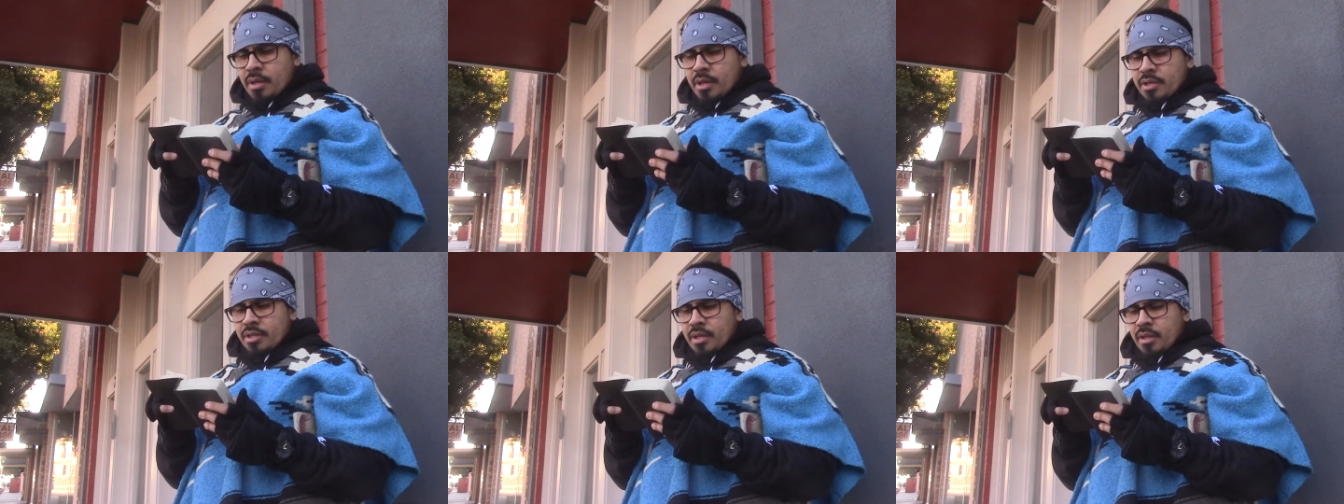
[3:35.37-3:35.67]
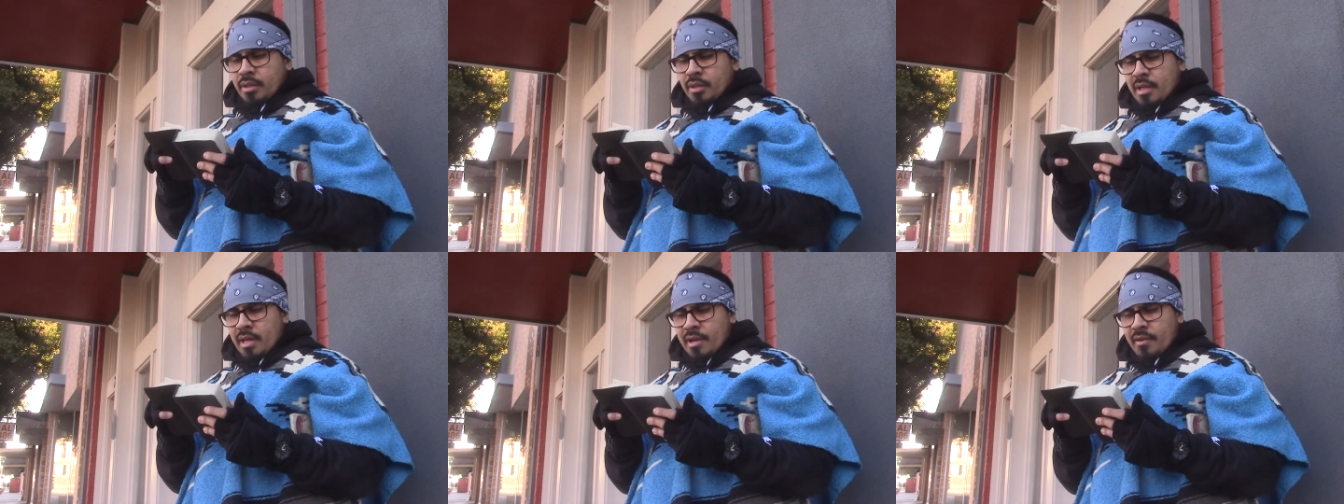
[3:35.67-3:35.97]

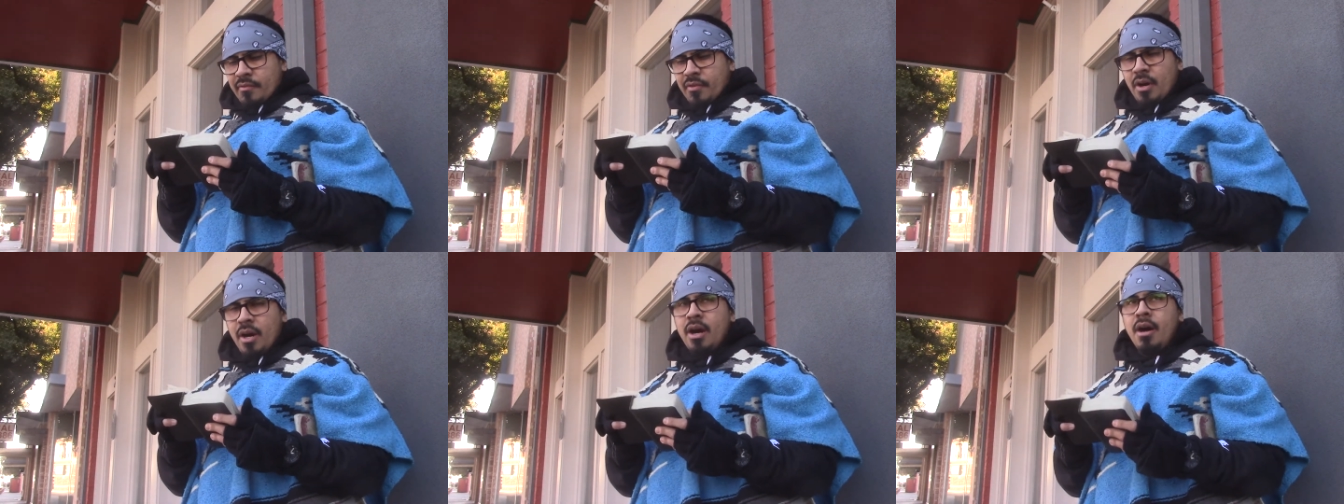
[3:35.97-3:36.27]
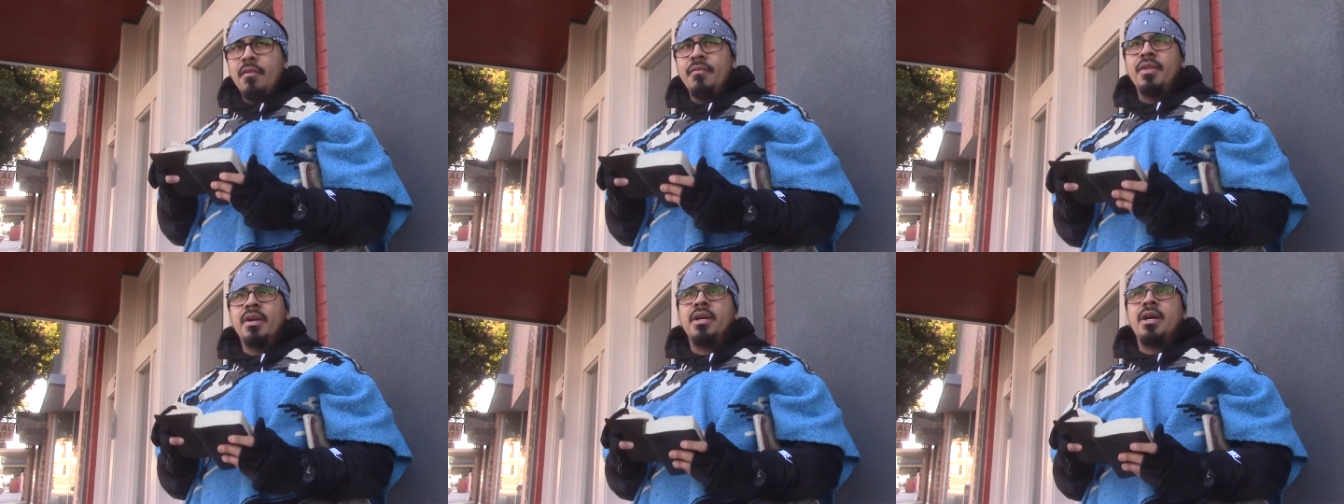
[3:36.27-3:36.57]
should live
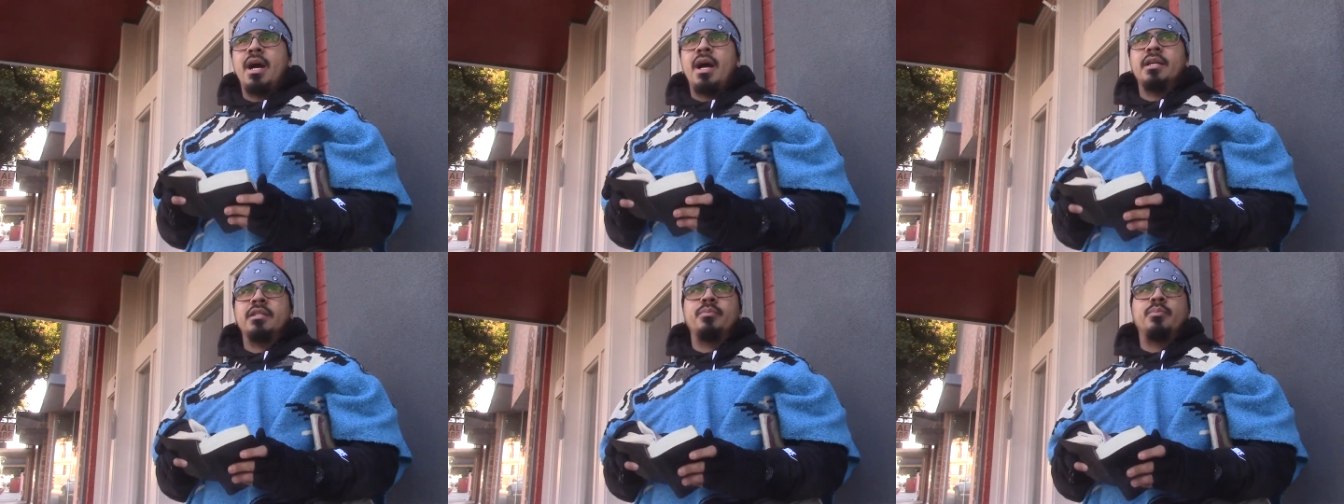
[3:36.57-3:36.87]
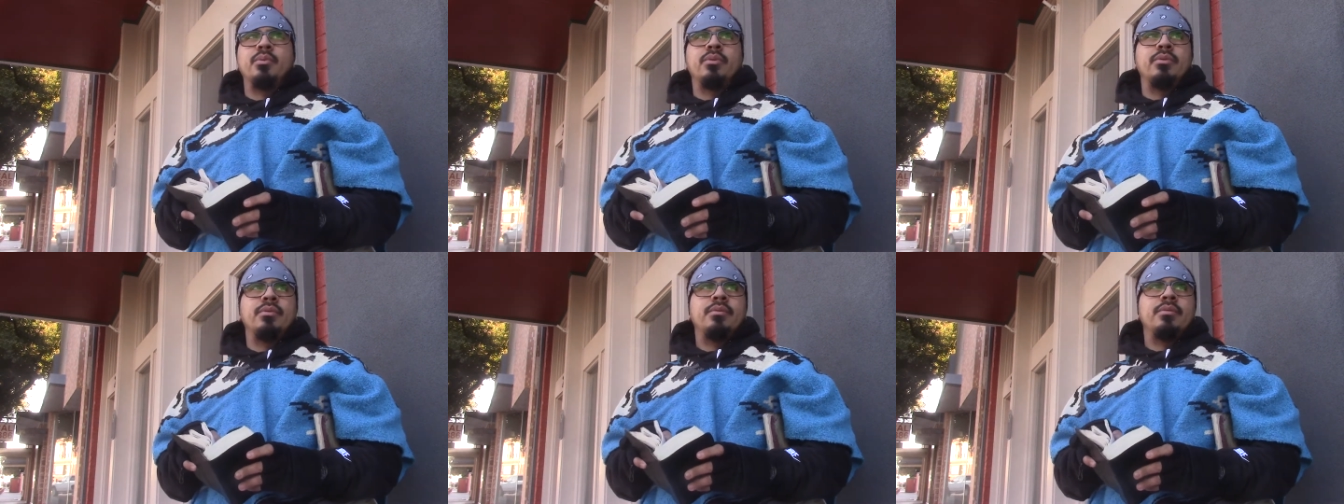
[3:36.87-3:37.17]
of the
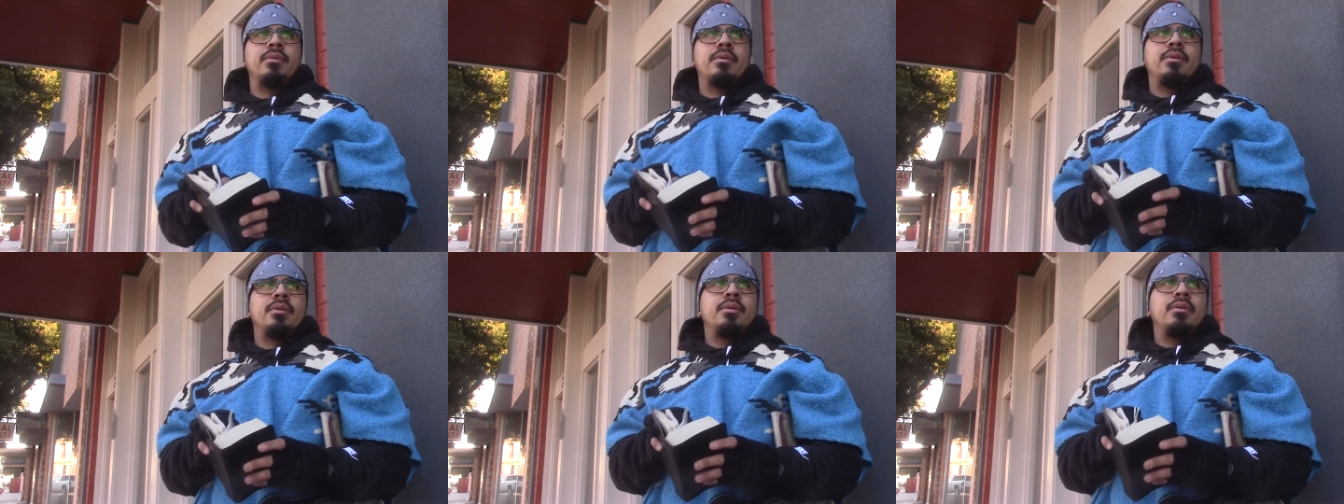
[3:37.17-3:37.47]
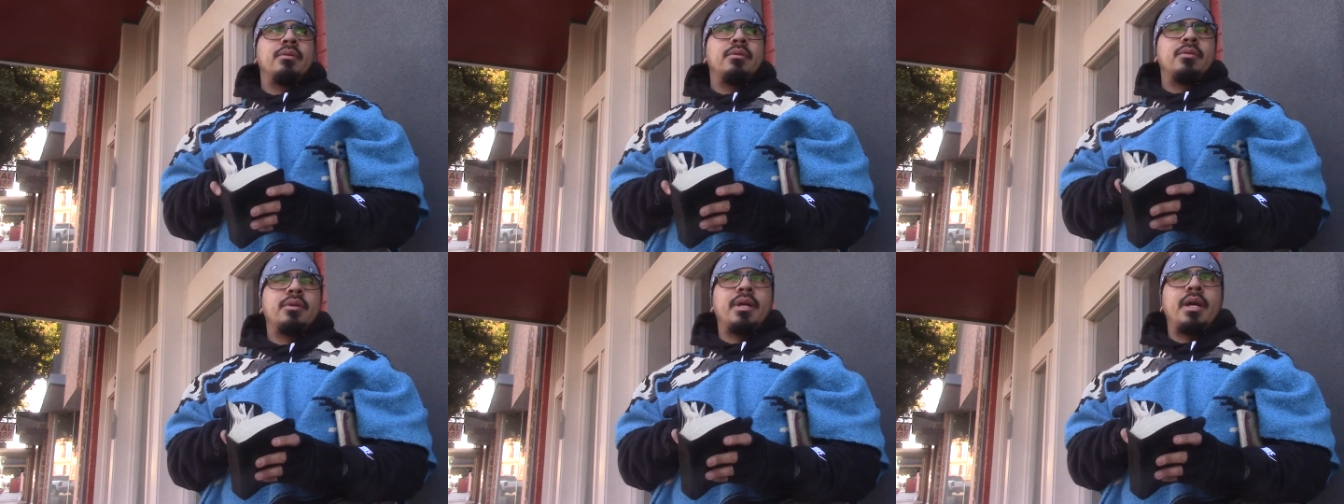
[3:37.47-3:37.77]
gospel.
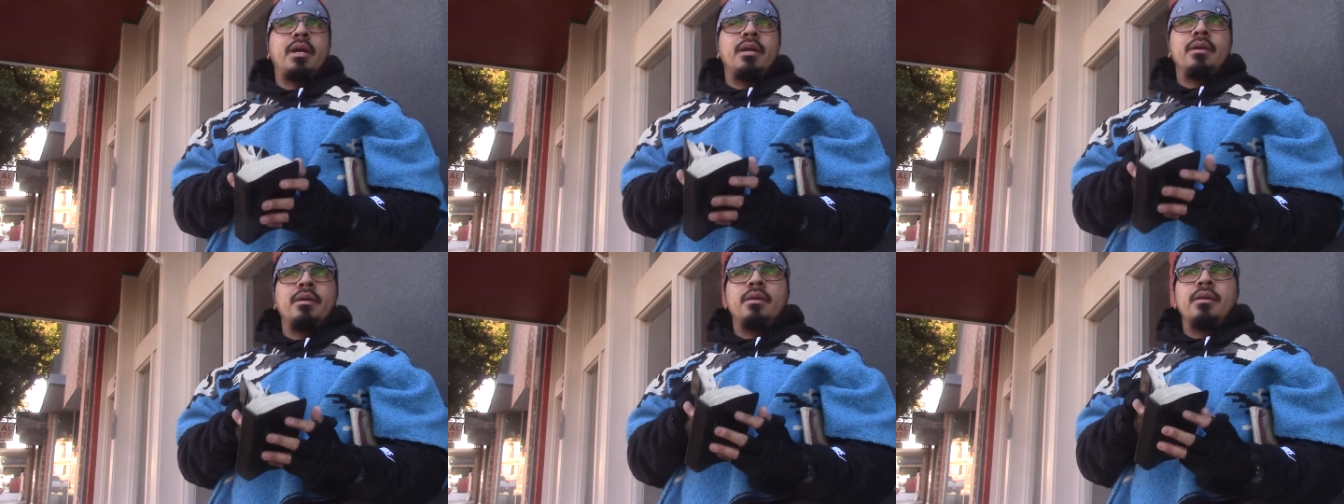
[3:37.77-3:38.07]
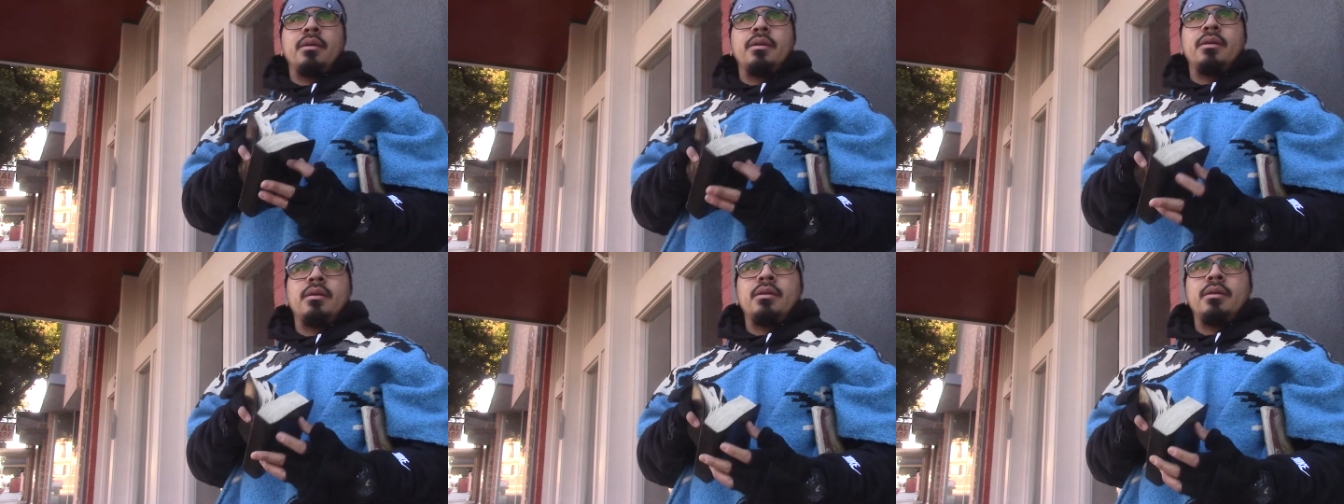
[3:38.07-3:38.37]
Okay?
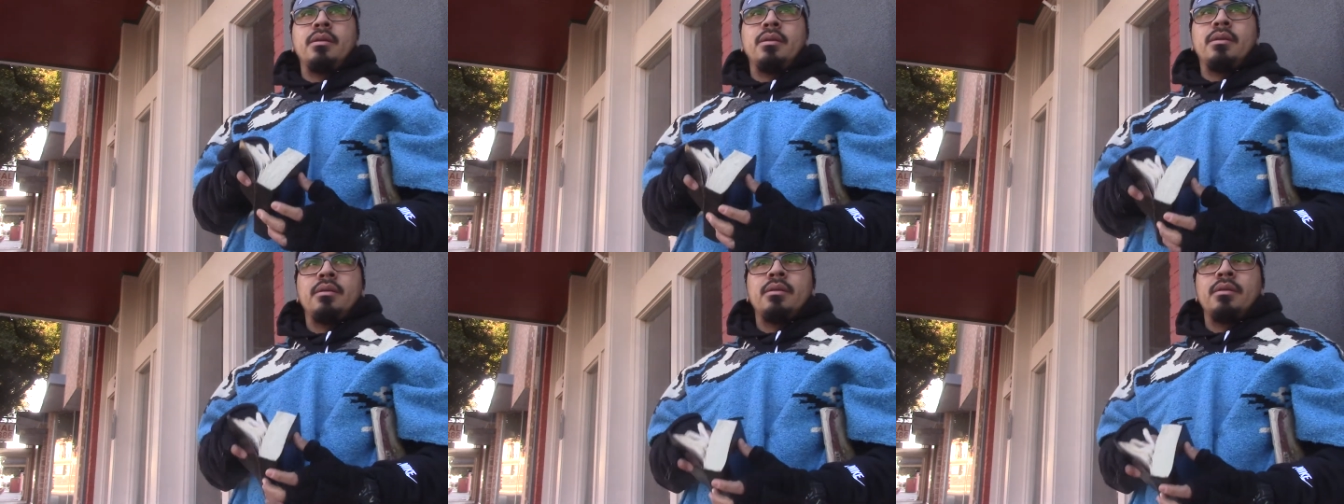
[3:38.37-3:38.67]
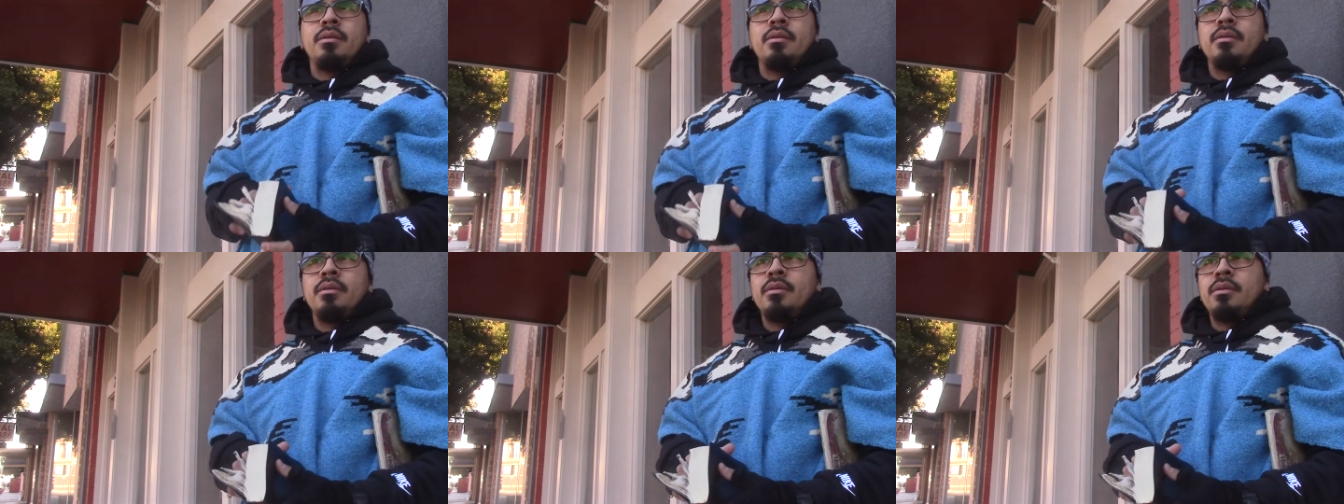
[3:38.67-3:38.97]

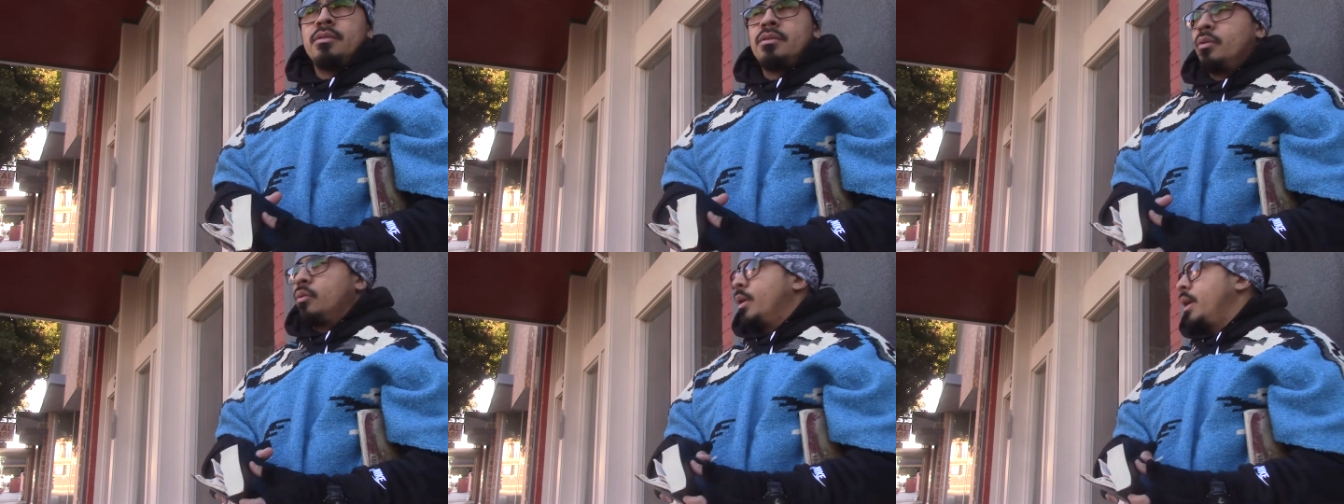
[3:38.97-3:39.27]
So